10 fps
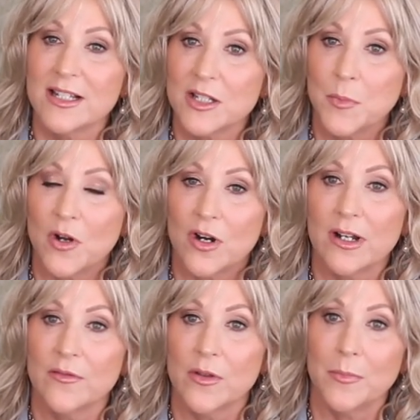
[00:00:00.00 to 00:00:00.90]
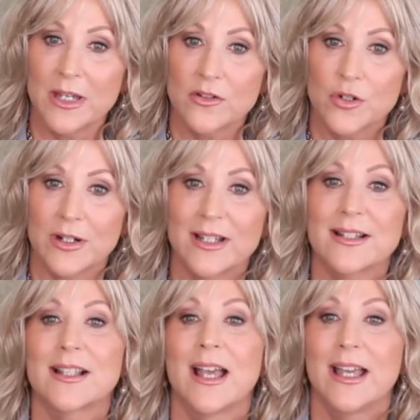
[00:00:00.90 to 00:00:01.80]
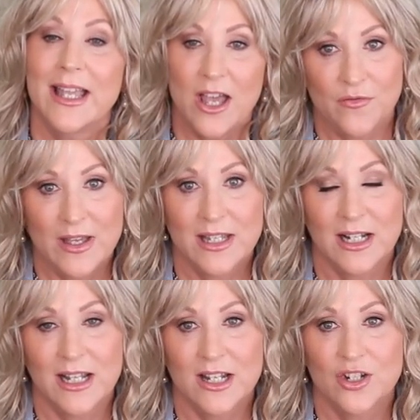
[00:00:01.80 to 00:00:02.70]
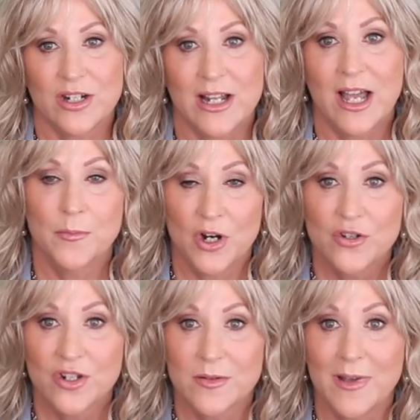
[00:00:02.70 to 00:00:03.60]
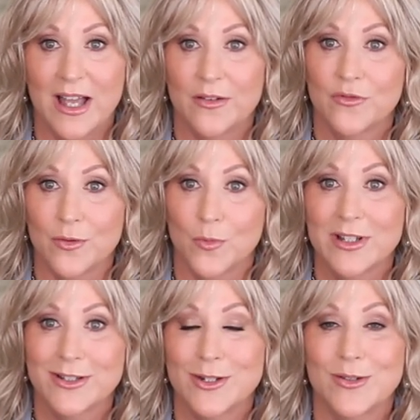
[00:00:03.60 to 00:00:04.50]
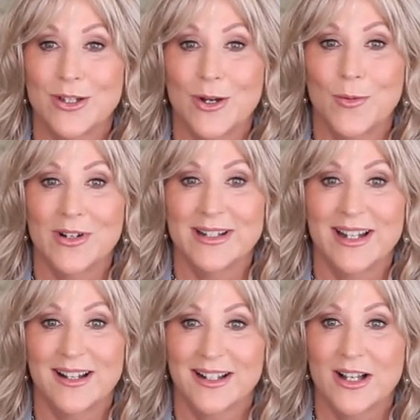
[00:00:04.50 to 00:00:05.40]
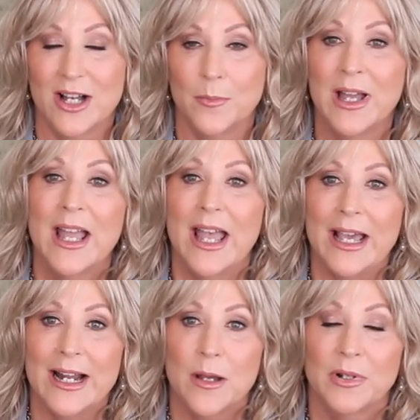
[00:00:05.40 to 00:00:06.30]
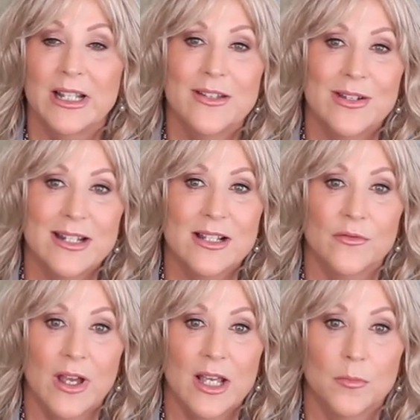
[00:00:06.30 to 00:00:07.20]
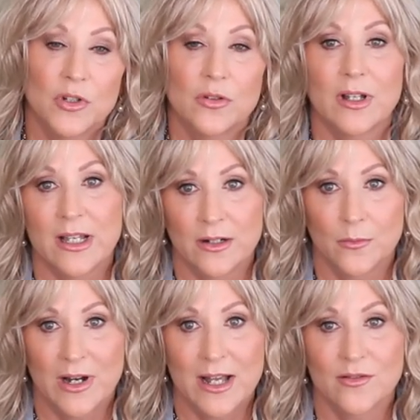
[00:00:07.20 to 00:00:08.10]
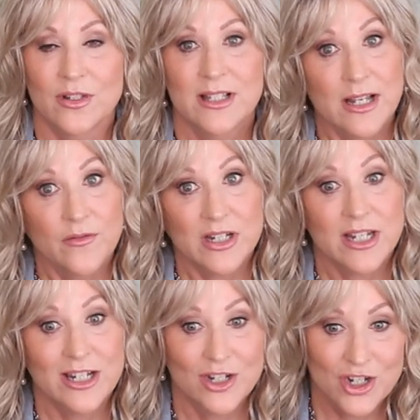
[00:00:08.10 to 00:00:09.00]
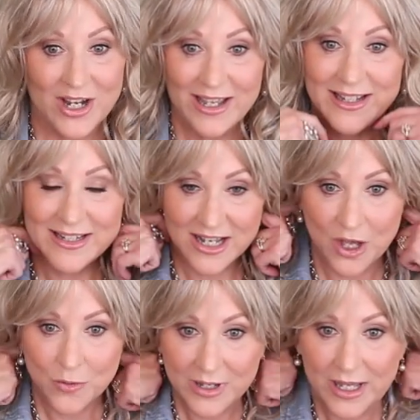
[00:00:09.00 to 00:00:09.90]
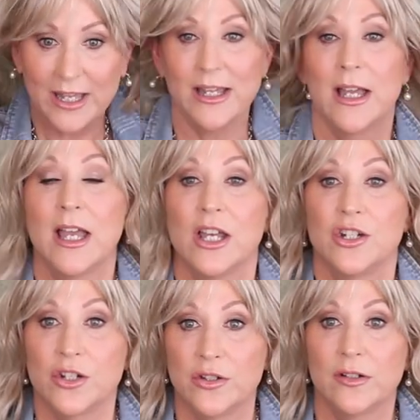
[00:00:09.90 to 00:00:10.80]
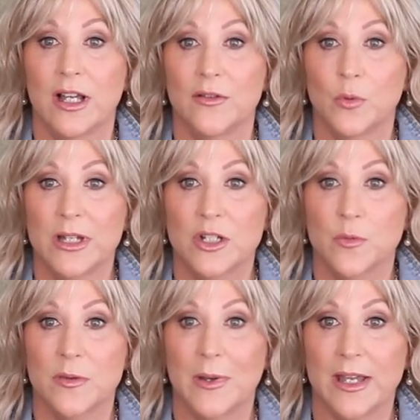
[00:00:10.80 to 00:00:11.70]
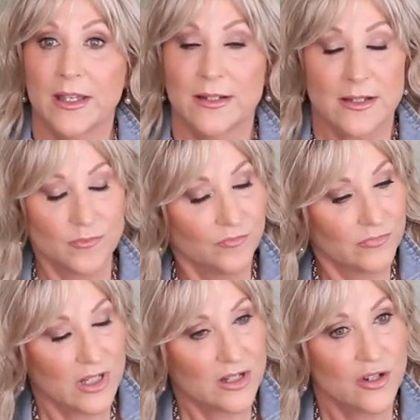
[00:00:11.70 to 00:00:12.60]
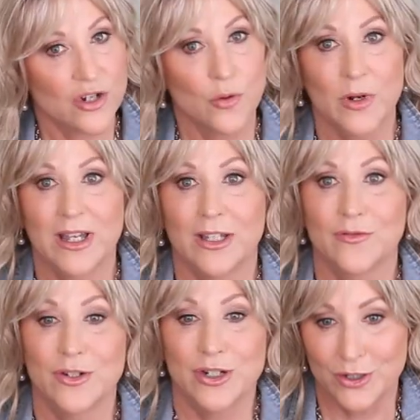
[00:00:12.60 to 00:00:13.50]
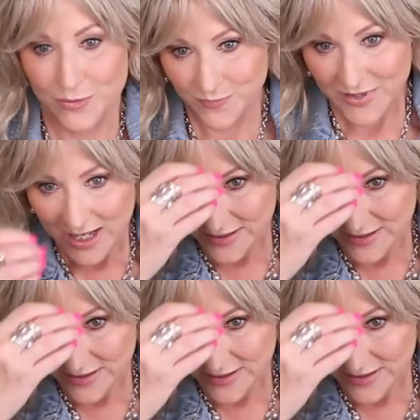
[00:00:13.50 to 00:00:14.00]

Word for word: This is part of the Belle Tress Cafe Collection. I purchased mine from wig studio one dot com and I believe it is available in around seventeen shades. Okay, do you love wigs with bangs? This is your wig if you do.